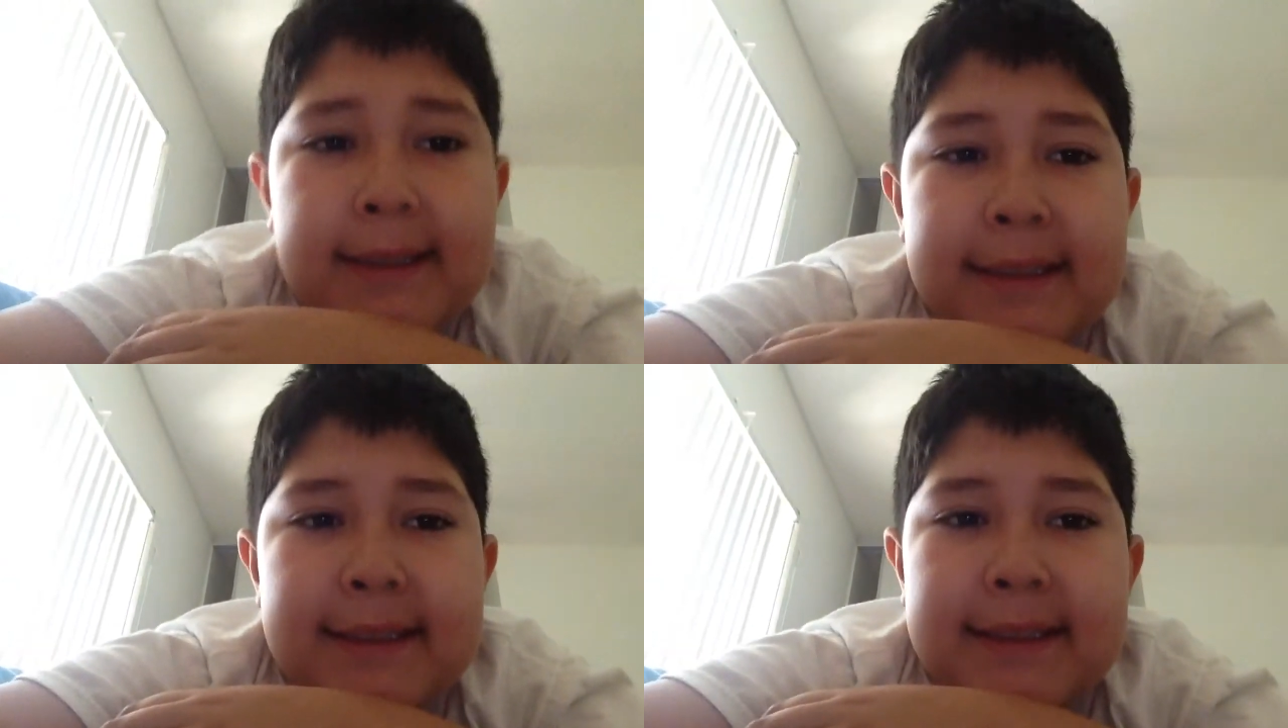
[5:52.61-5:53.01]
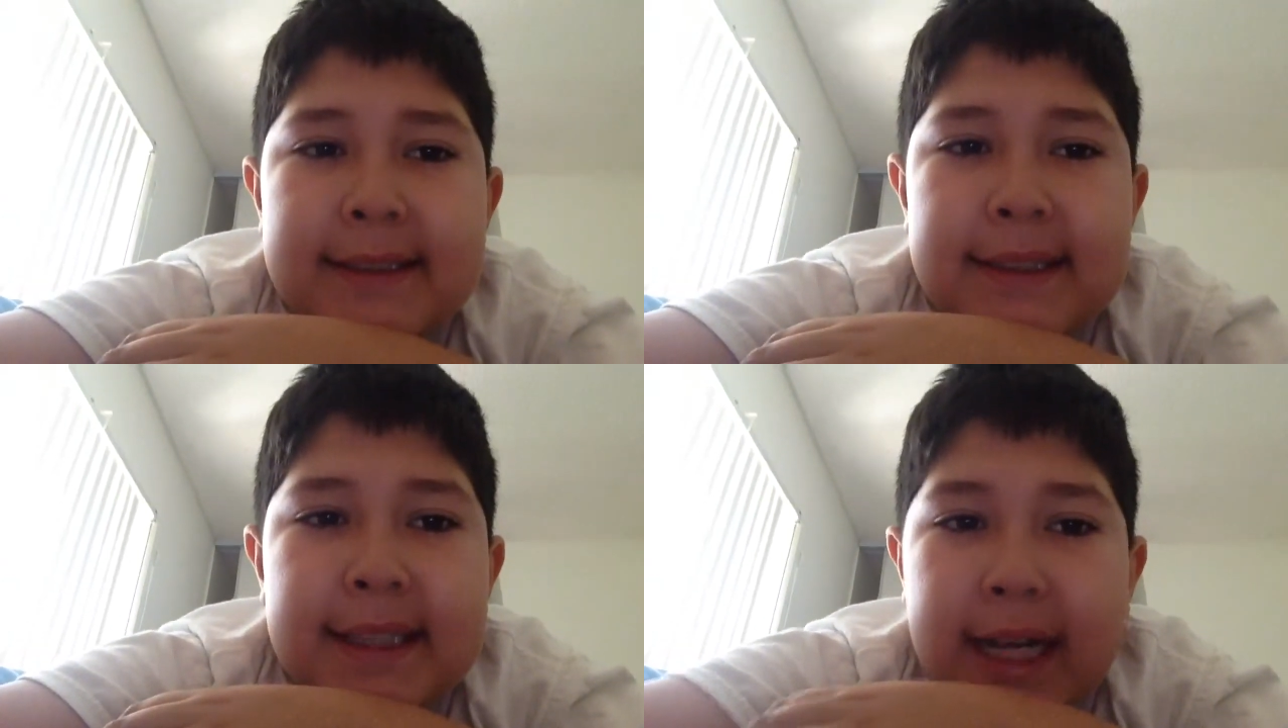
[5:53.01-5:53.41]
just to
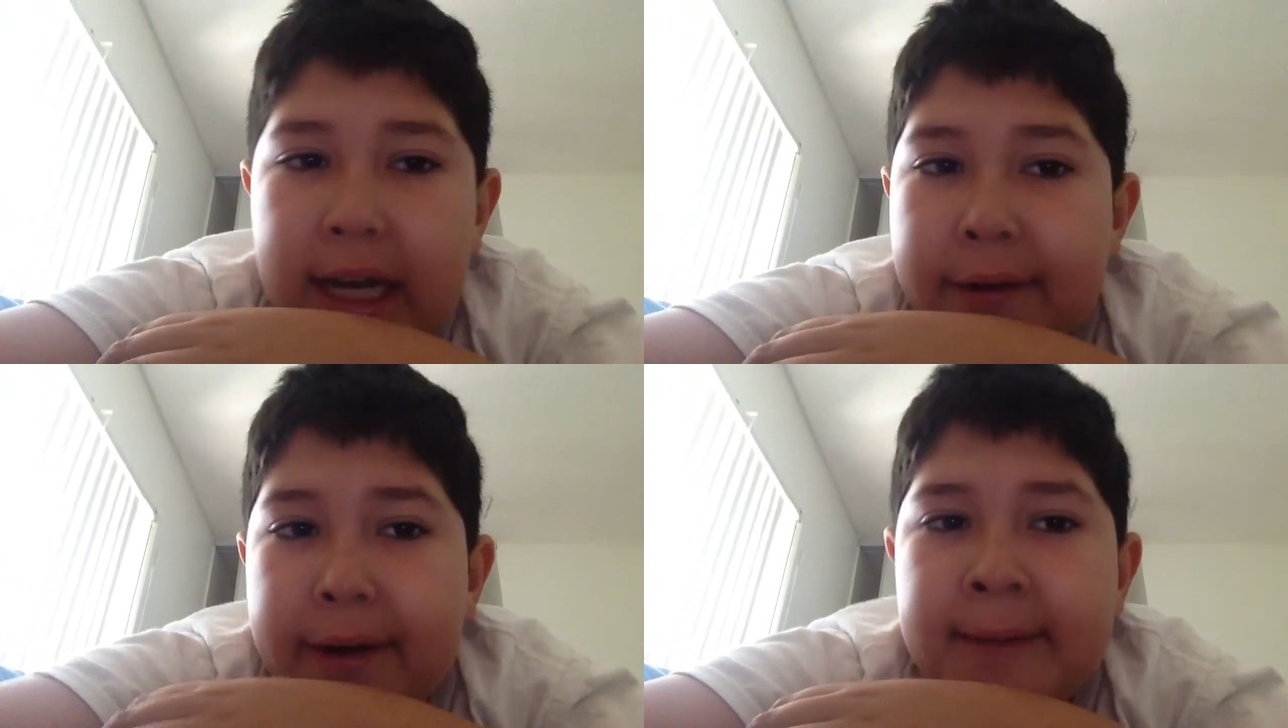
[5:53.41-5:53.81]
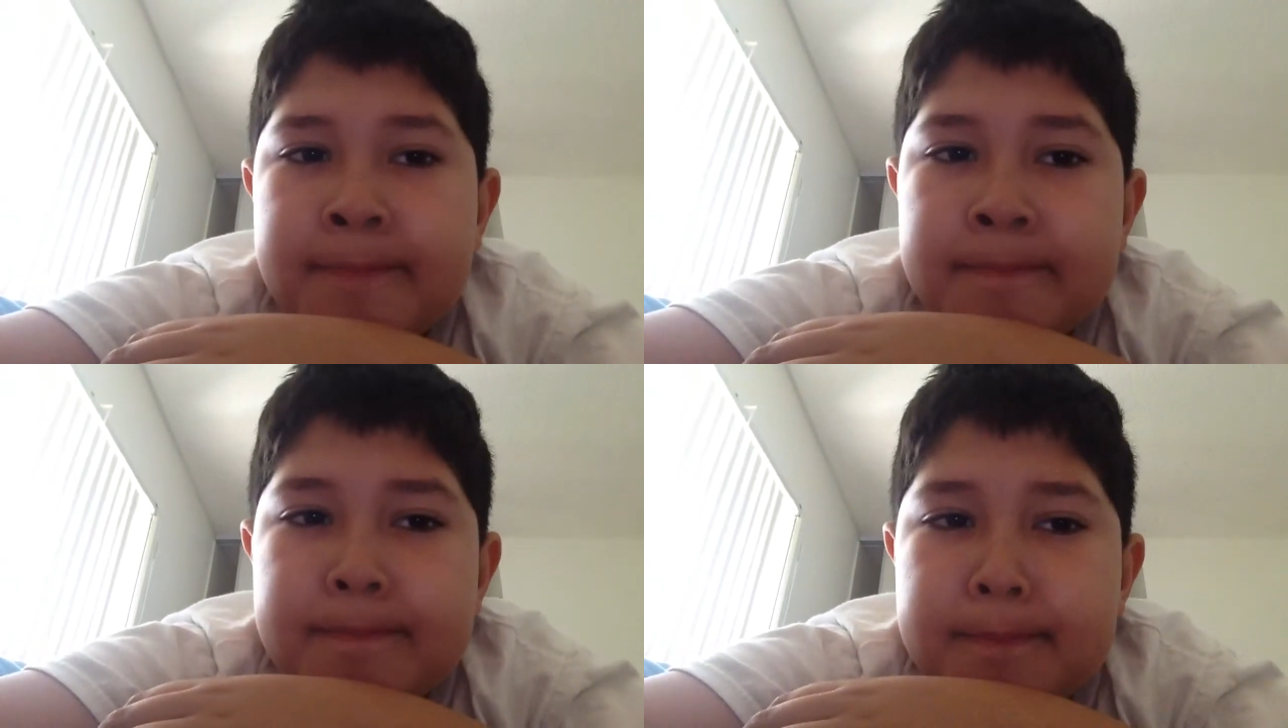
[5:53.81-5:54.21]
see how
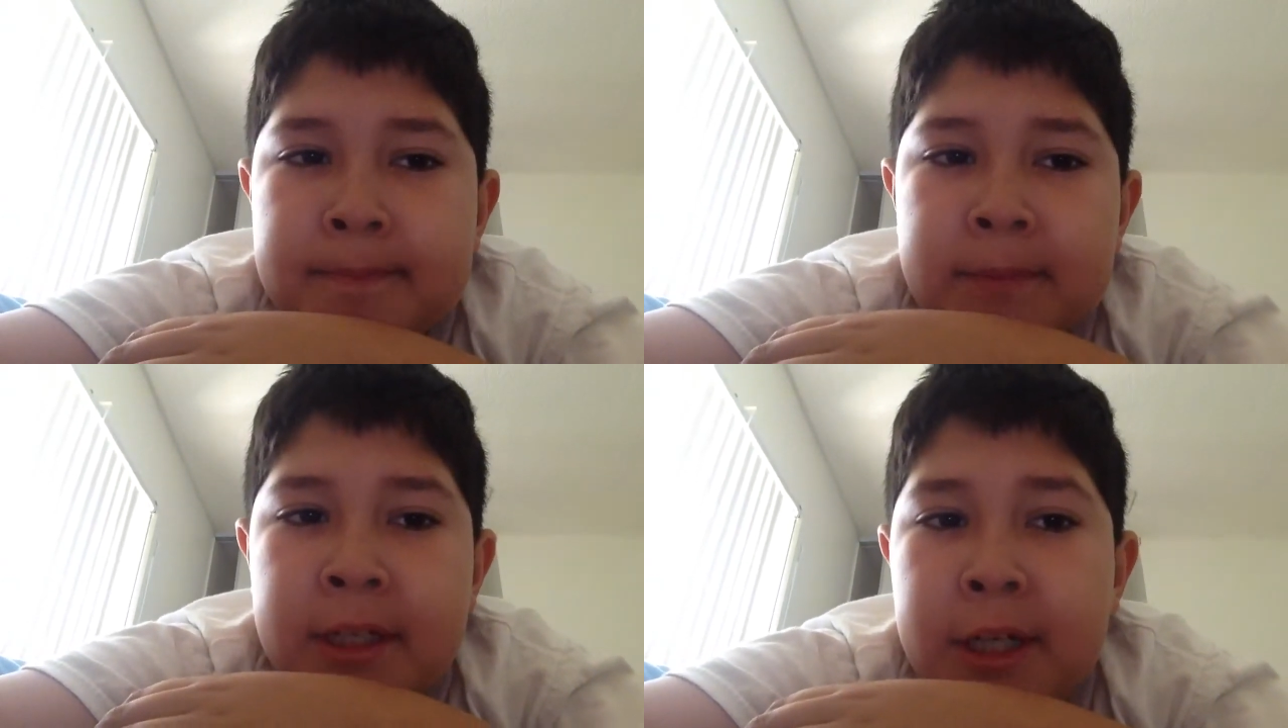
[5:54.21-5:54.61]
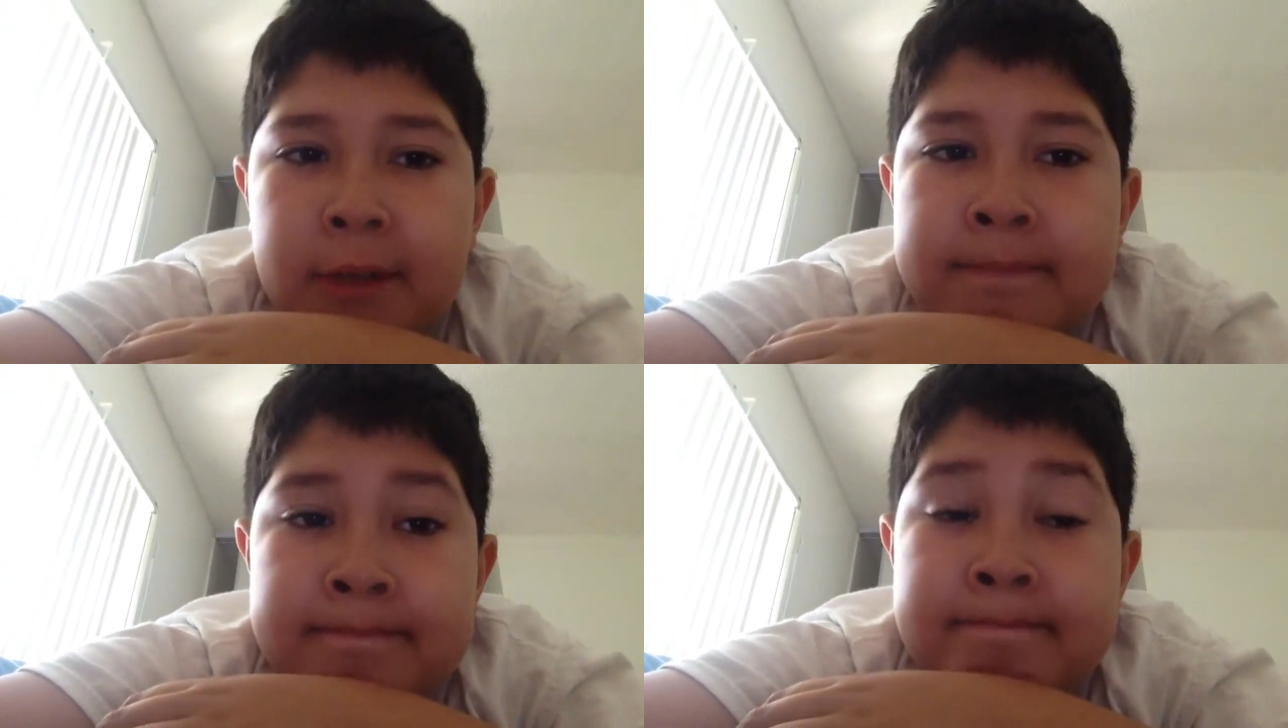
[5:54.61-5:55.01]
um, you know